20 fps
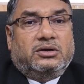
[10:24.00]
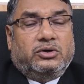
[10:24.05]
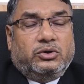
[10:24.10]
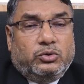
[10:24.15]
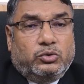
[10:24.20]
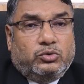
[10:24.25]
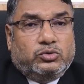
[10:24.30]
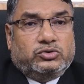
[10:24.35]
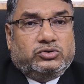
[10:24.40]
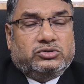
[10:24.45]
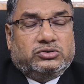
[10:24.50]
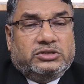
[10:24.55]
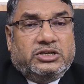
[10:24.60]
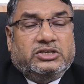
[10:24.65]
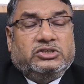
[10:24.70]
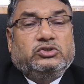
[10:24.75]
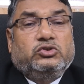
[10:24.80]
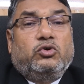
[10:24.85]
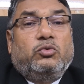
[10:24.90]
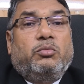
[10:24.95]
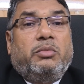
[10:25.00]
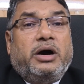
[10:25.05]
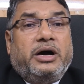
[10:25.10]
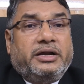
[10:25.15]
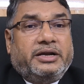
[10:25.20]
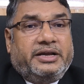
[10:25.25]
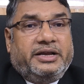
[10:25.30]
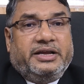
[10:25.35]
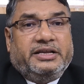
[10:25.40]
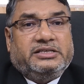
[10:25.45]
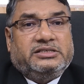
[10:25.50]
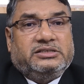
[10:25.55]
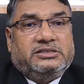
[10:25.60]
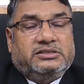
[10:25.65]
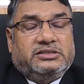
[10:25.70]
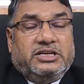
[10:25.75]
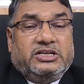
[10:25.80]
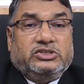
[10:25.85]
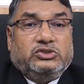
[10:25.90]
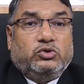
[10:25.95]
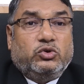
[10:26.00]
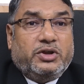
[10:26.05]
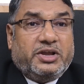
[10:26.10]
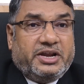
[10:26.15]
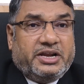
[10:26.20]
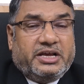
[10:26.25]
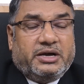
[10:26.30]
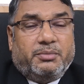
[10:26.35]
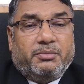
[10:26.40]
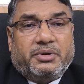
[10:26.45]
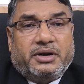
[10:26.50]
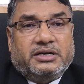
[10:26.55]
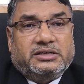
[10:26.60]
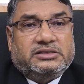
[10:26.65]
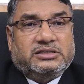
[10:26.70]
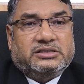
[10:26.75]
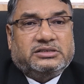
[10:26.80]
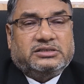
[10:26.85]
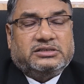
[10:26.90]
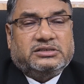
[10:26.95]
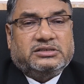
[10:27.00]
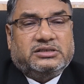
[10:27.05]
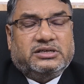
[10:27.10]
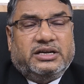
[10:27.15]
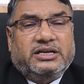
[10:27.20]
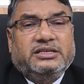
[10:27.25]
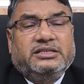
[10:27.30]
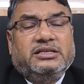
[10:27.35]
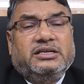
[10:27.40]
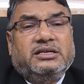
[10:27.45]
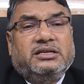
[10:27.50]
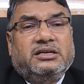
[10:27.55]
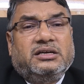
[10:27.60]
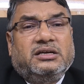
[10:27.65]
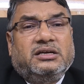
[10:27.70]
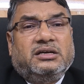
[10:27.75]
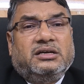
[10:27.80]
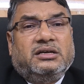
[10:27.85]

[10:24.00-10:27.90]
dues, there is no mortgage, there is no encumbrances, like that.